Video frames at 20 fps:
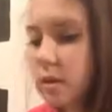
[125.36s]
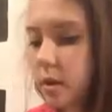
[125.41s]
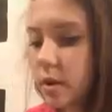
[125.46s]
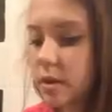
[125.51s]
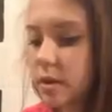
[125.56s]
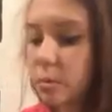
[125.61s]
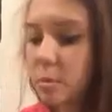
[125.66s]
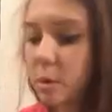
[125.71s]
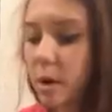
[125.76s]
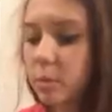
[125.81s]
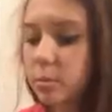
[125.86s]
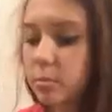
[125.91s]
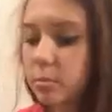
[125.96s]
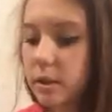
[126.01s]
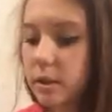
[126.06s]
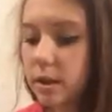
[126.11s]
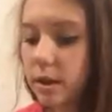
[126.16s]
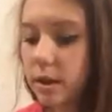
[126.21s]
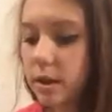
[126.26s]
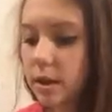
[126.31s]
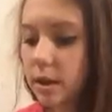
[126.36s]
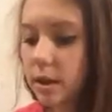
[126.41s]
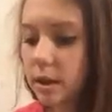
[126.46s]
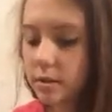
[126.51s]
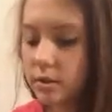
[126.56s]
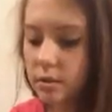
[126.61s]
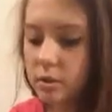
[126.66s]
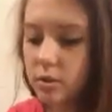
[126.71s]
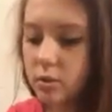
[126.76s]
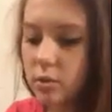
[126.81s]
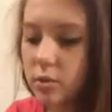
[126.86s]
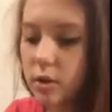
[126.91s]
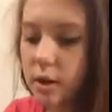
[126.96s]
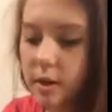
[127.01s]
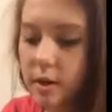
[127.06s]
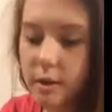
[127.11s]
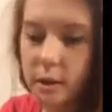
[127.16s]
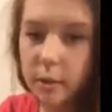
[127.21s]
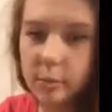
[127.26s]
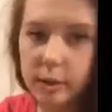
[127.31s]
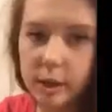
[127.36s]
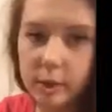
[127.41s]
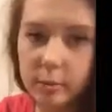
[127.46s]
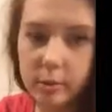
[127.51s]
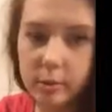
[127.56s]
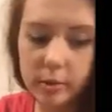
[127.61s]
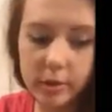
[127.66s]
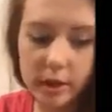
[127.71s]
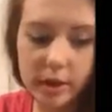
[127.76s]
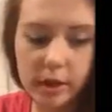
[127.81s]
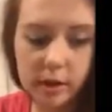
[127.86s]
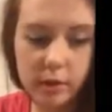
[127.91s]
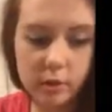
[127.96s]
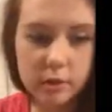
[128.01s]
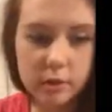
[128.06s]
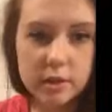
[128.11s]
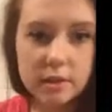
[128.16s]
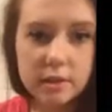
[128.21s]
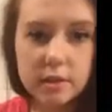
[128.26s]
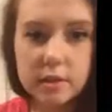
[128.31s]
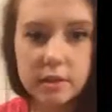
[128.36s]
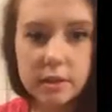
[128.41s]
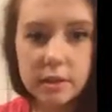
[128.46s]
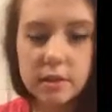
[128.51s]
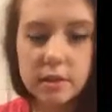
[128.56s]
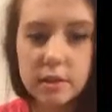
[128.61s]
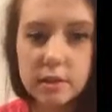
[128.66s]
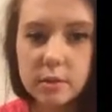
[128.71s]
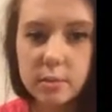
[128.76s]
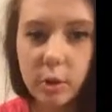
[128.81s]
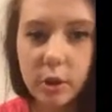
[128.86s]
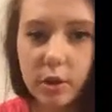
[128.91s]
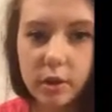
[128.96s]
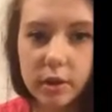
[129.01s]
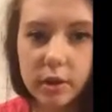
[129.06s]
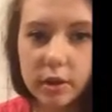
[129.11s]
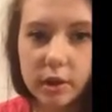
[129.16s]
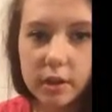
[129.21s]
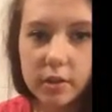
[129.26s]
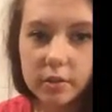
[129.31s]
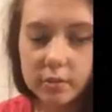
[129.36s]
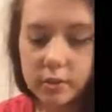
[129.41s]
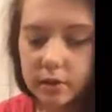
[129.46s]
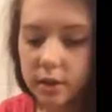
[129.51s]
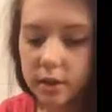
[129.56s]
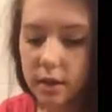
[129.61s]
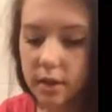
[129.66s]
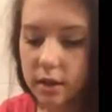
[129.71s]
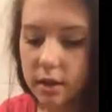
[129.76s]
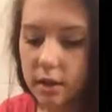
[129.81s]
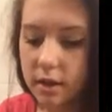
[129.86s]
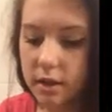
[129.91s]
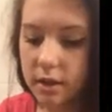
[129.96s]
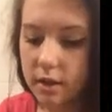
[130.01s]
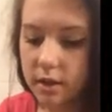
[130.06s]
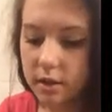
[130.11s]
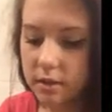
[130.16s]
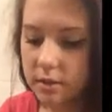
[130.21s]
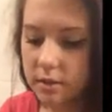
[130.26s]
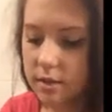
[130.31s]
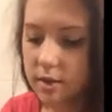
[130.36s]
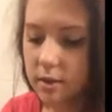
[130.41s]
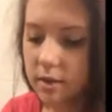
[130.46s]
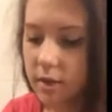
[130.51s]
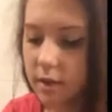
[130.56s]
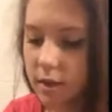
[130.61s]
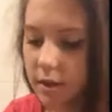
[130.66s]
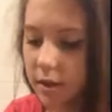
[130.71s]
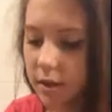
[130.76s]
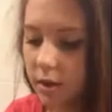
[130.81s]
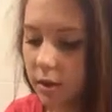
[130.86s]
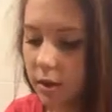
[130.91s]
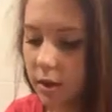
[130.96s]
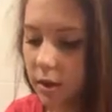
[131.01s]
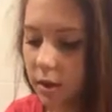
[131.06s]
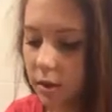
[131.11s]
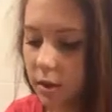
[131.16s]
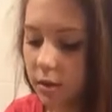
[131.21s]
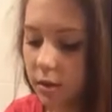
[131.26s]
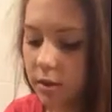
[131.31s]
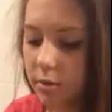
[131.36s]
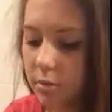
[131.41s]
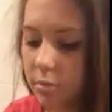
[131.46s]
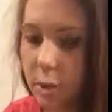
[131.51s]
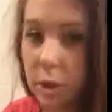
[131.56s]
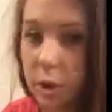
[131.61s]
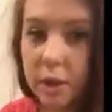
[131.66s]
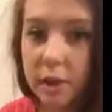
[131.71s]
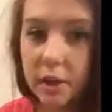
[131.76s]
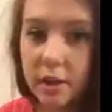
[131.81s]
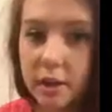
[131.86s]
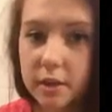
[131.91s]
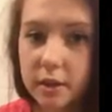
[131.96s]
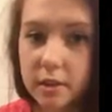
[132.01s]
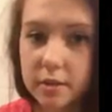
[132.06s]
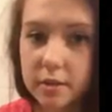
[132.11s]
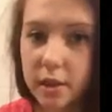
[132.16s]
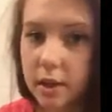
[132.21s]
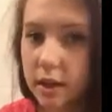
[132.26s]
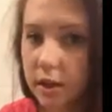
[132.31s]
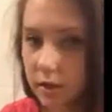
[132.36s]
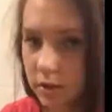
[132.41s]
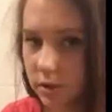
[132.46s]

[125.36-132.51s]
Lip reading: going to probably need is to cut your paper. Now, since this is a smaller gift, it's not that hard because I